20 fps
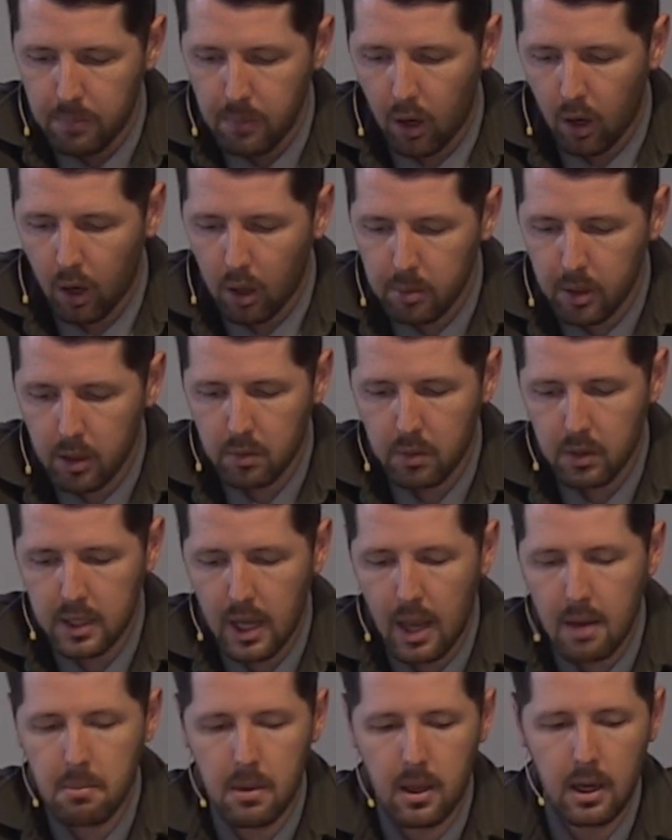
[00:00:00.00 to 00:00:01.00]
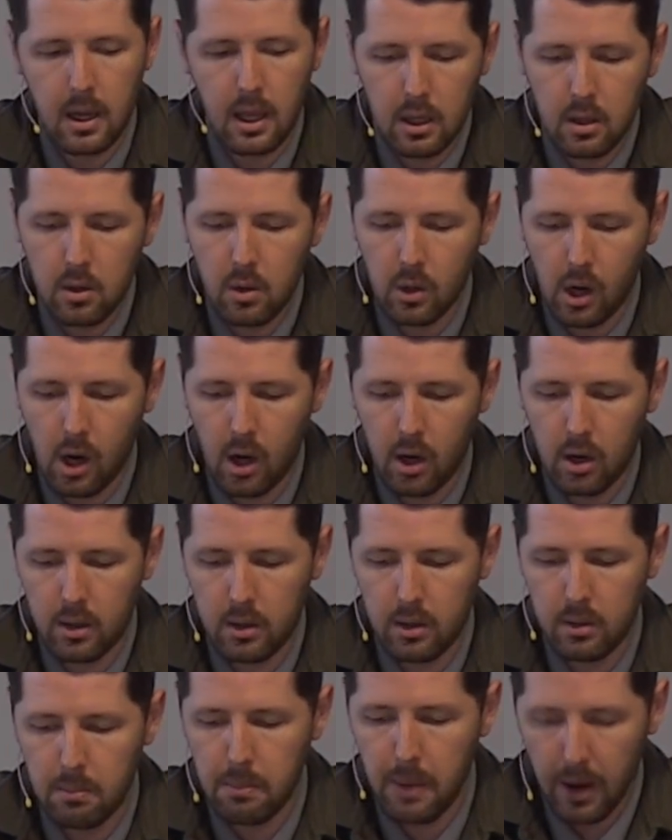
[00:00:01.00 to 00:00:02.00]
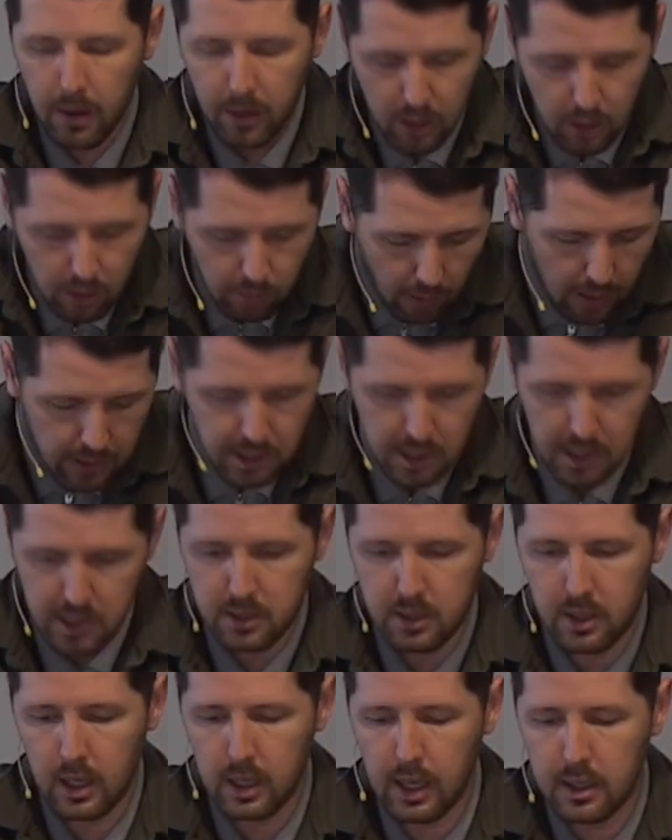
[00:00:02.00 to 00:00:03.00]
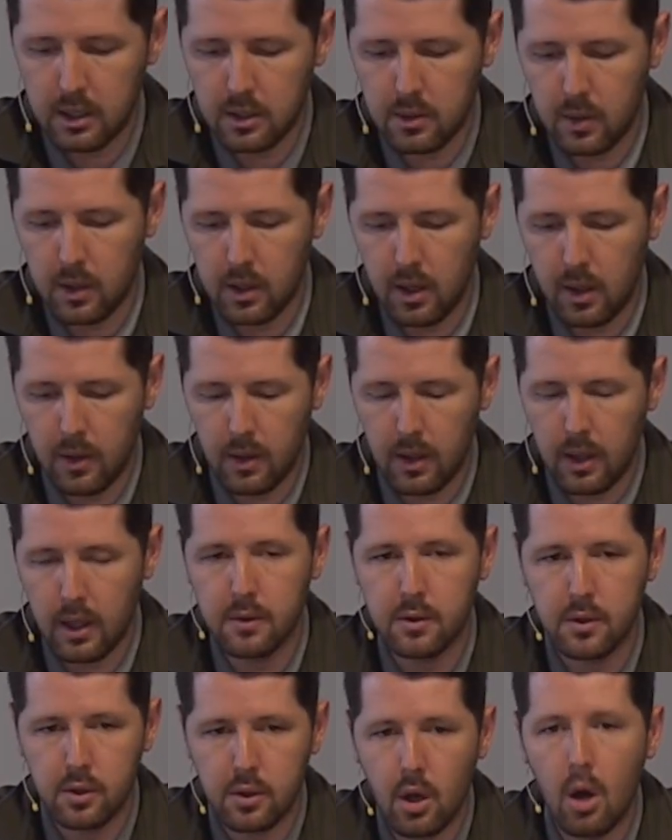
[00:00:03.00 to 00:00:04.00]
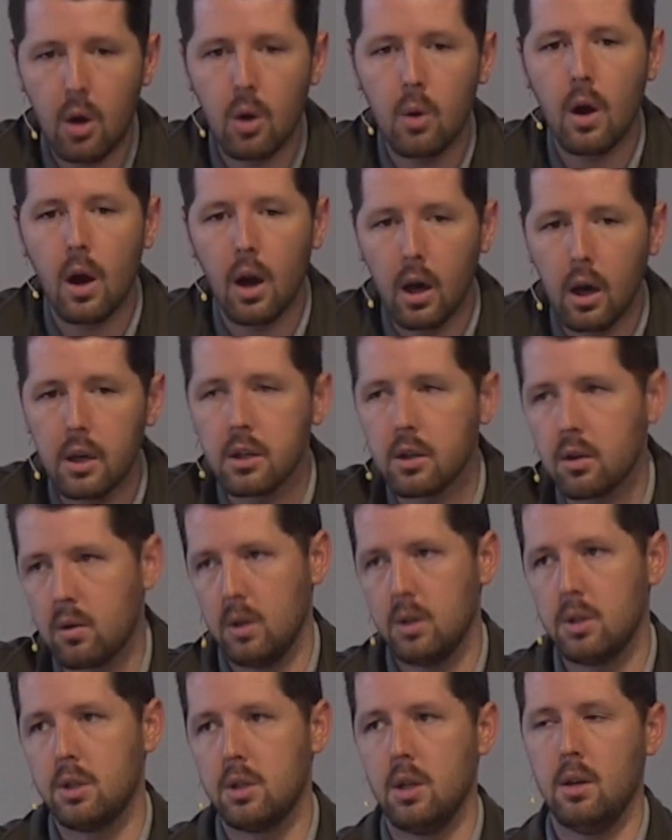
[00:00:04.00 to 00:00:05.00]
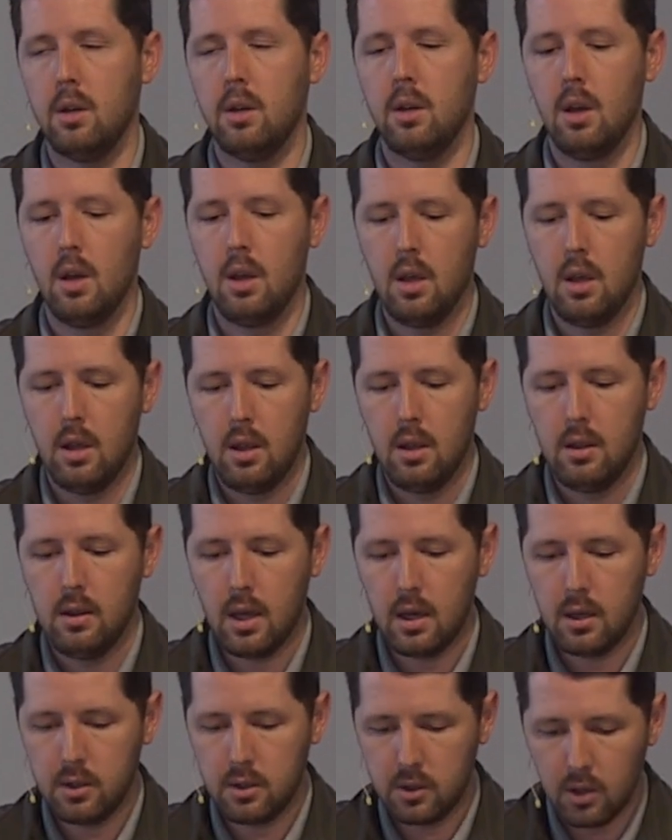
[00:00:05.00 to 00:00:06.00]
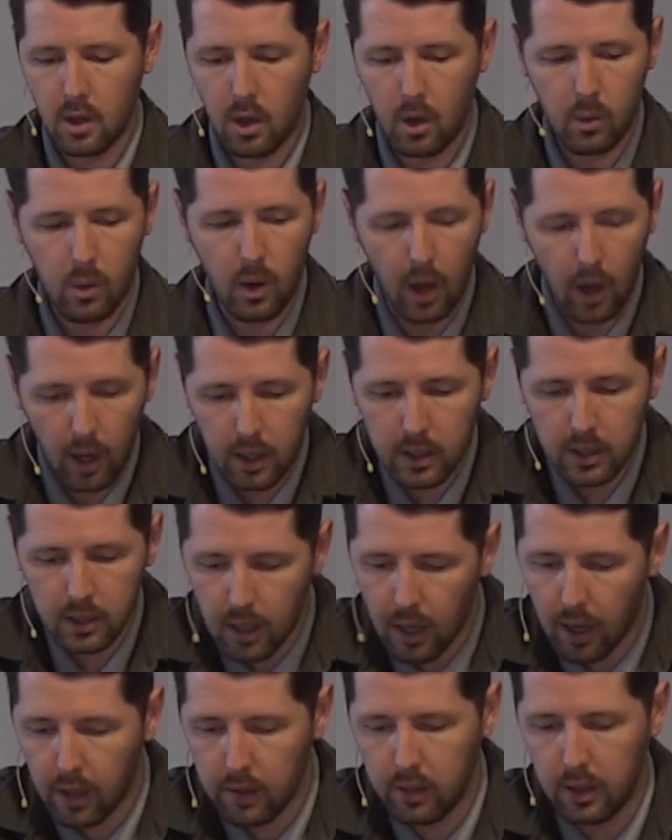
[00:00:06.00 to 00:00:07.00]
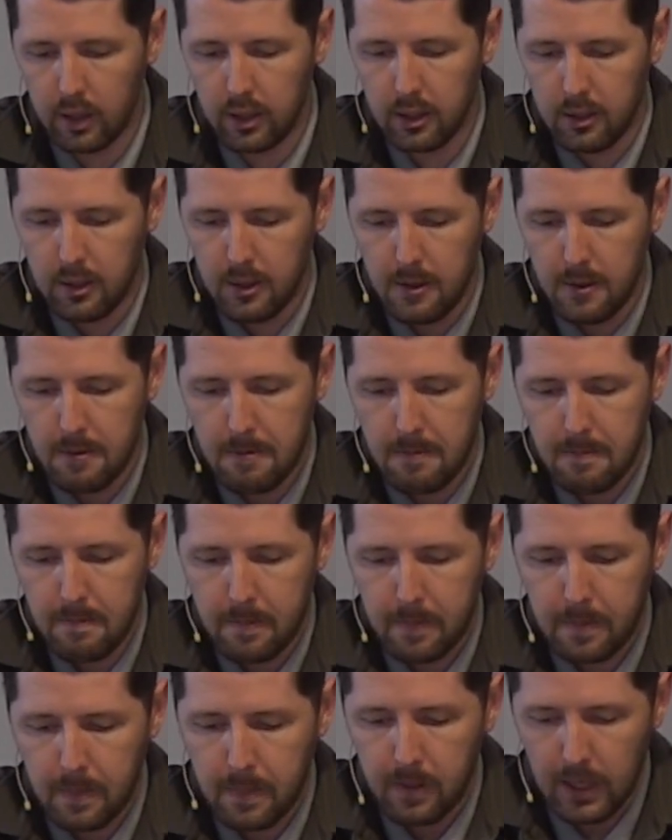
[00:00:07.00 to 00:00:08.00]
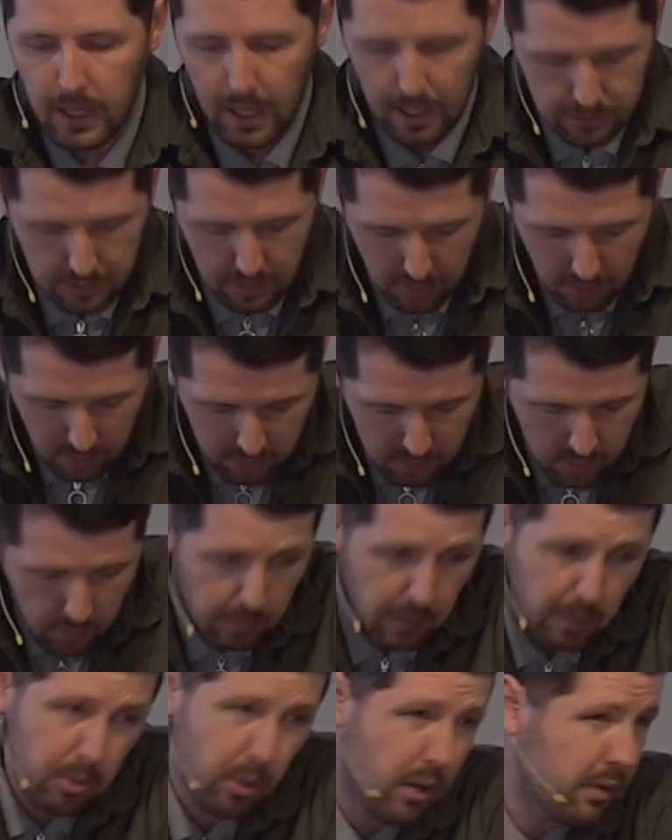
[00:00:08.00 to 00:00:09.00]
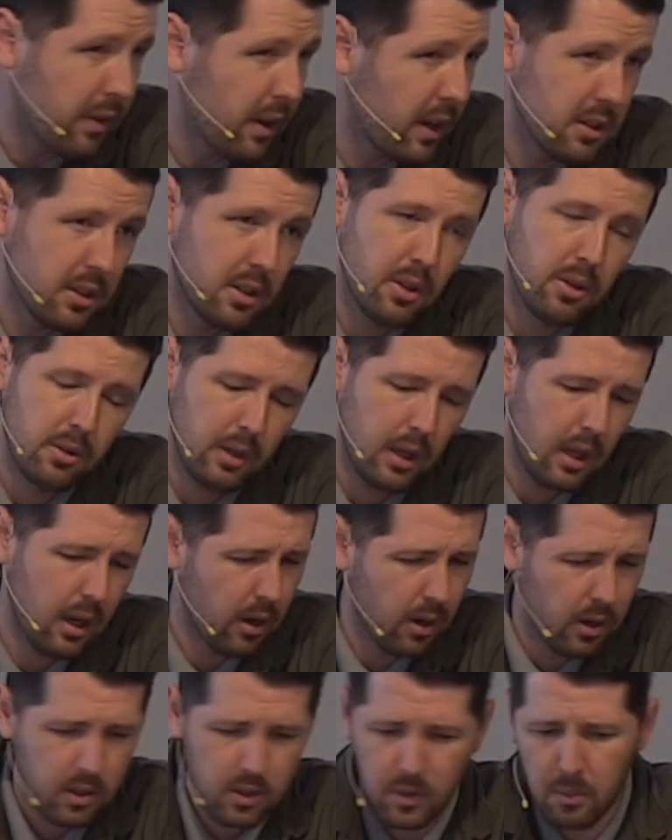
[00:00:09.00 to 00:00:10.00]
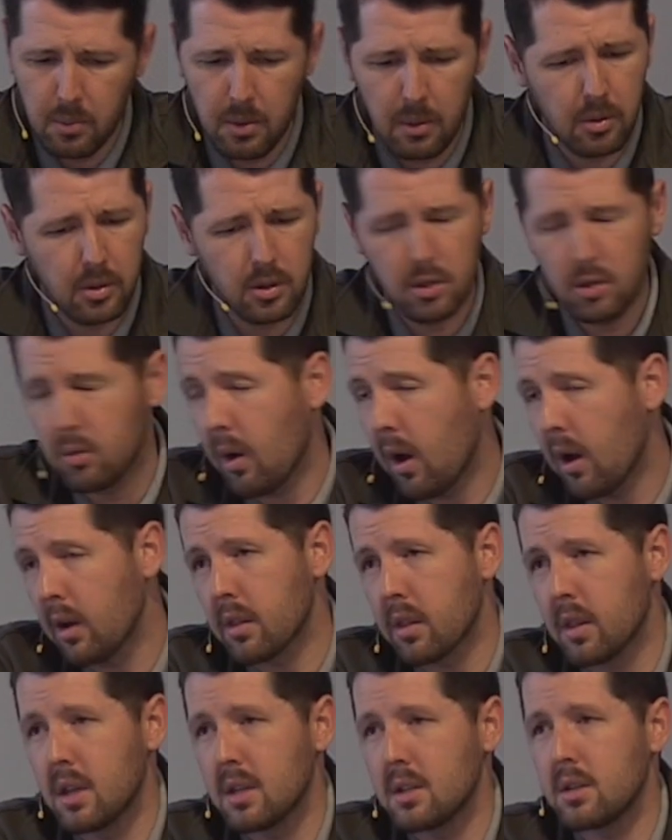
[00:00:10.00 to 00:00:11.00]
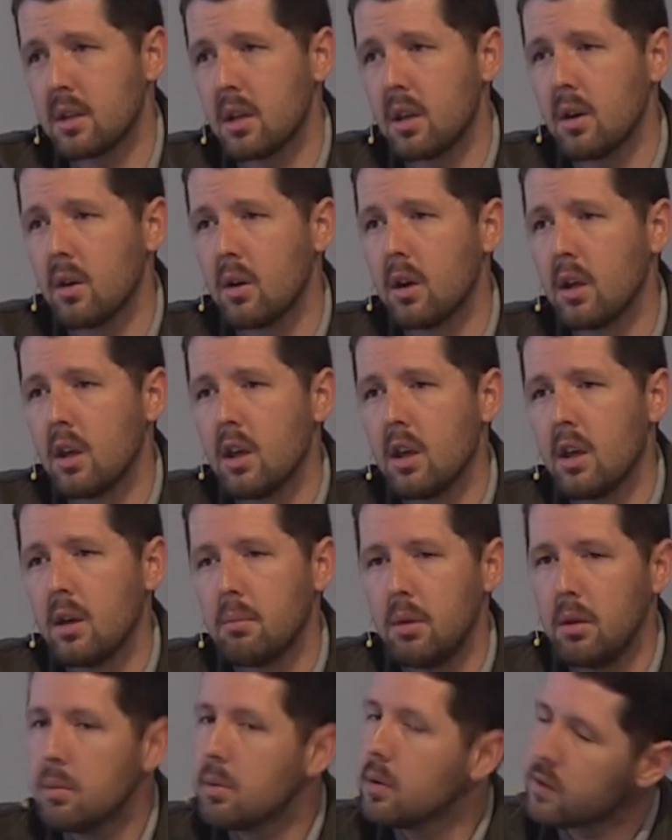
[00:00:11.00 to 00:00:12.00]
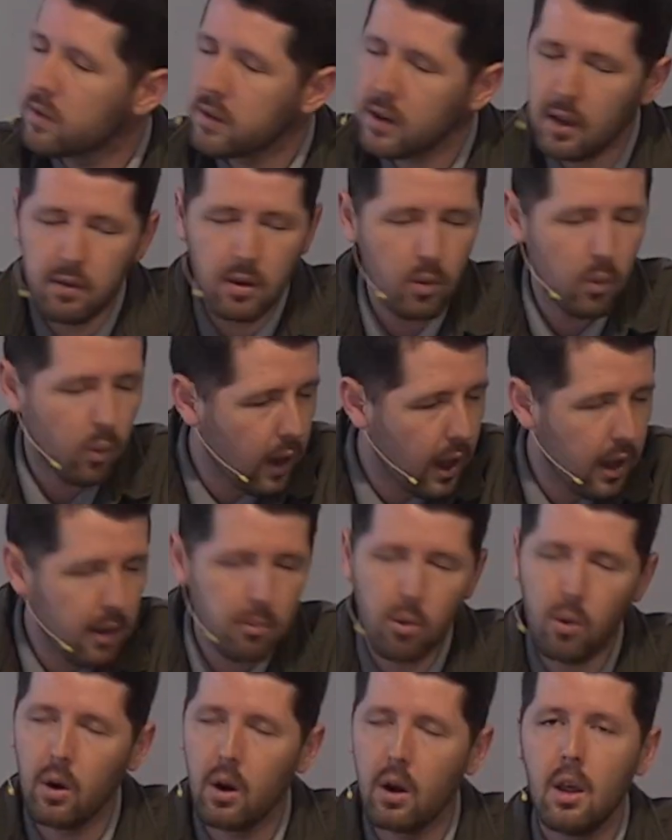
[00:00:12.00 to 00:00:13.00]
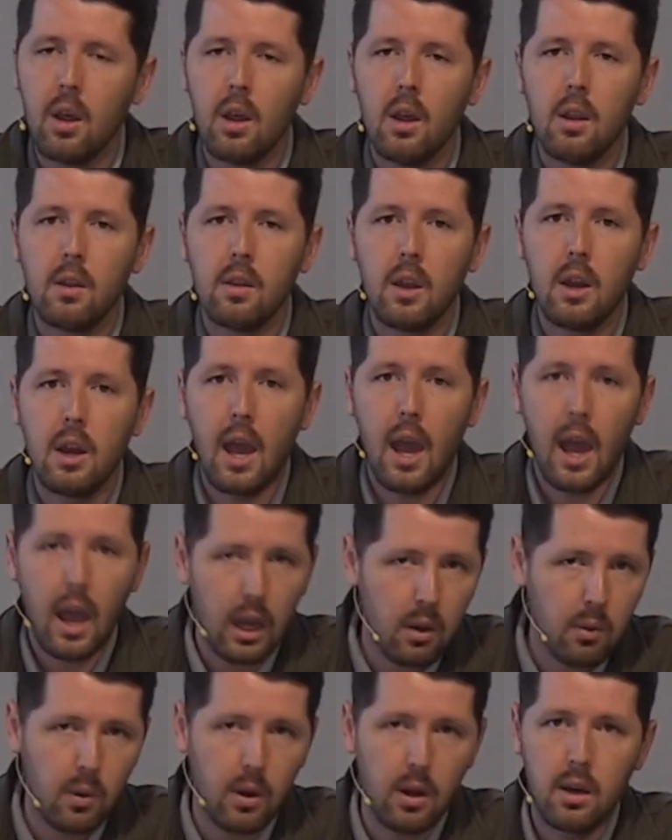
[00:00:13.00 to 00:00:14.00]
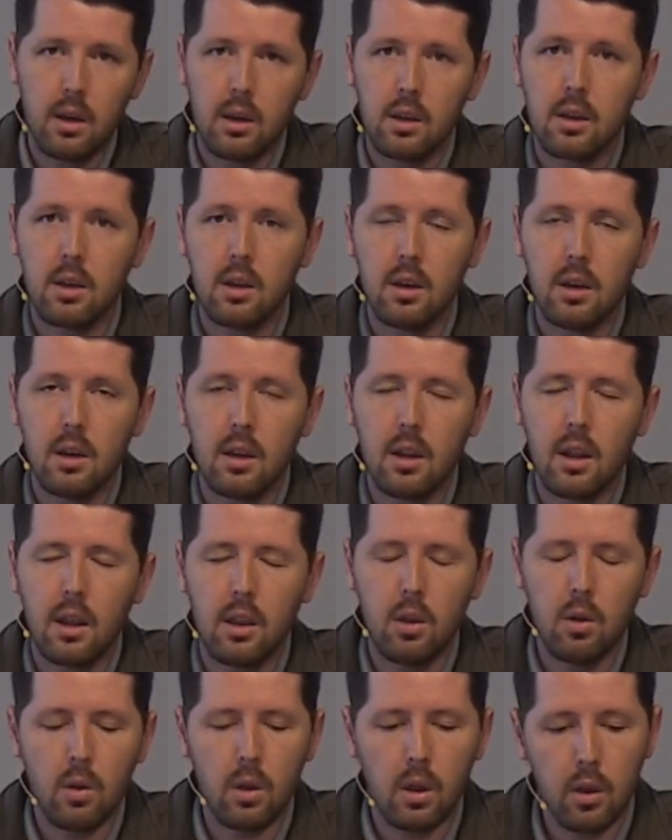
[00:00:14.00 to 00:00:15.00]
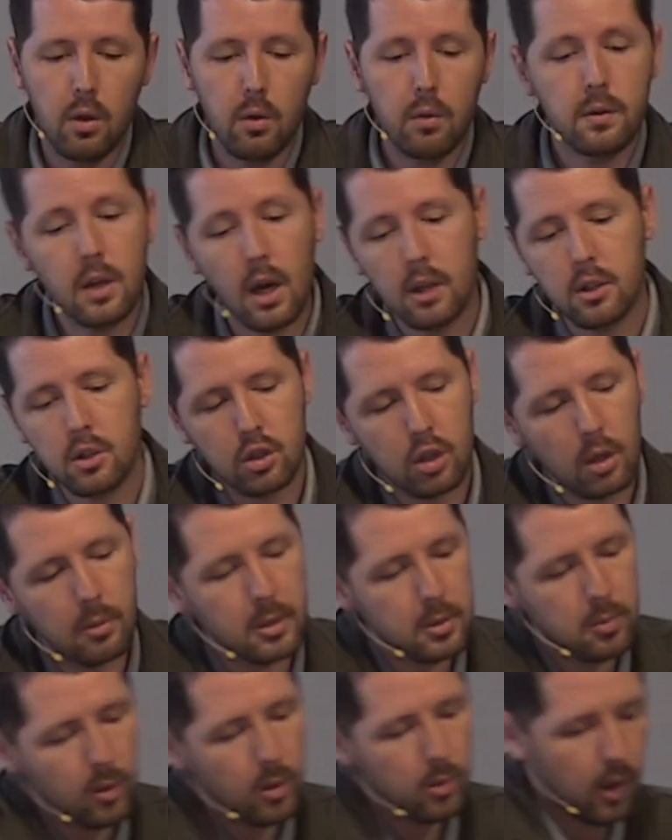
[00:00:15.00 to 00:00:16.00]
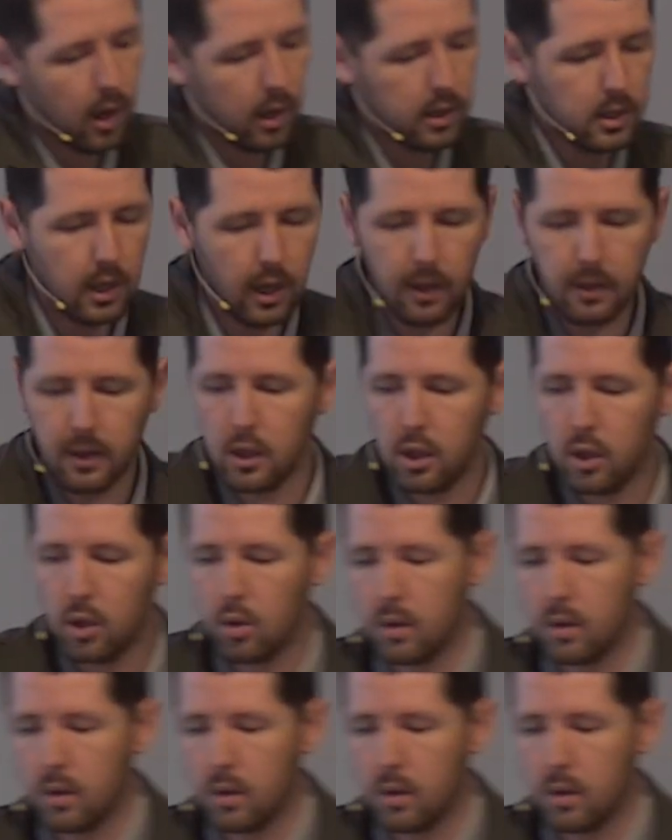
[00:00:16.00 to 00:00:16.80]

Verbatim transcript: harboring resentment in your heart, bearing grudges against one another. That is so unchristian. That is so ungodly. Yes, it hurts when people offend you, it hurts when people do wrong things to you. But you've been forgiven way more than anyone could. You, you've done so much more wrong to God than, you,